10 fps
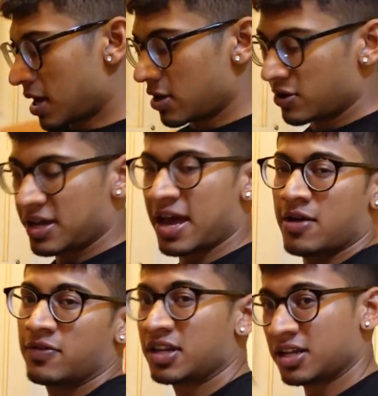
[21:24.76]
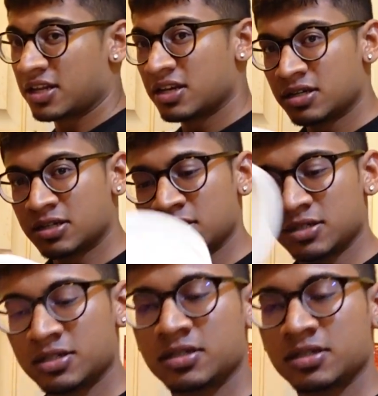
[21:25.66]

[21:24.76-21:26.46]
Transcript: I already have it in here.